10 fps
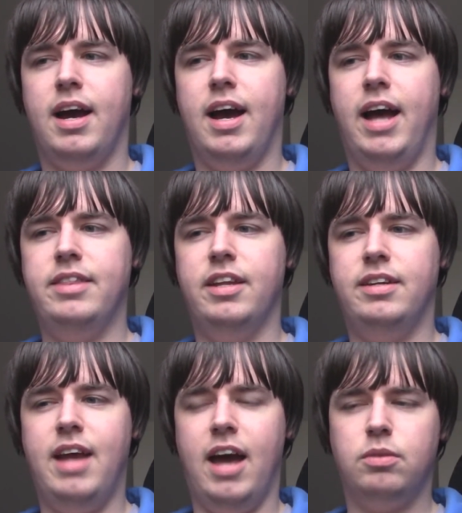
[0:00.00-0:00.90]
And the
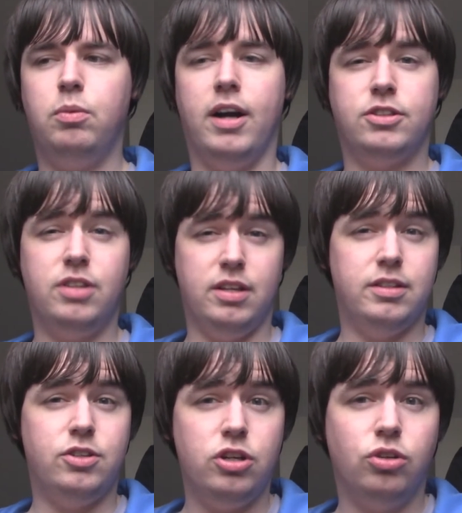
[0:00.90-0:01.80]
Death Watch, the,
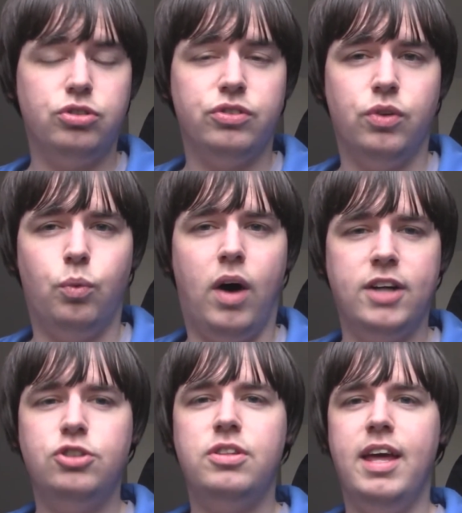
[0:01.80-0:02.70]
the Children of the
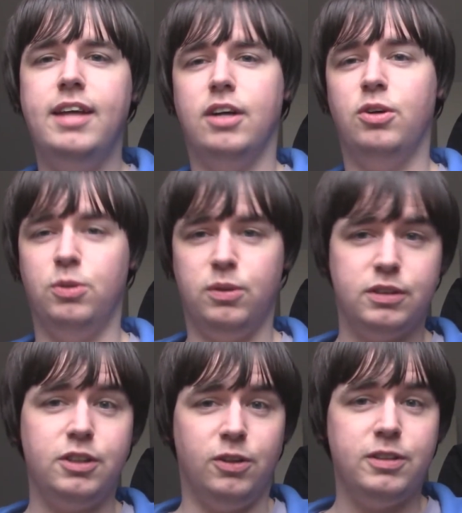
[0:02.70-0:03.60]
Watch thing, the whole
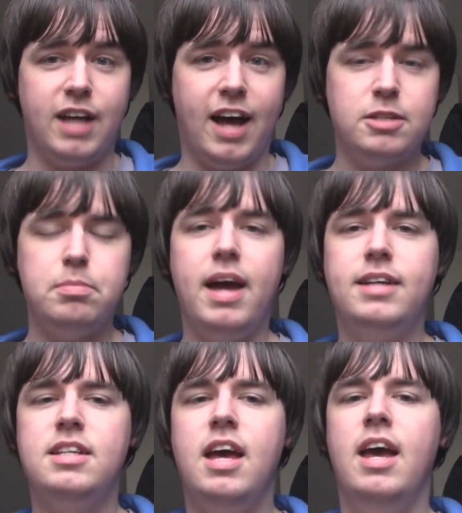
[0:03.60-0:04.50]
cult
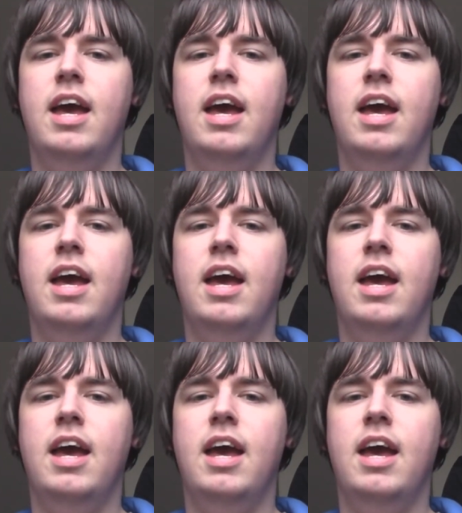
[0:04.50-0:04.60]
aspect,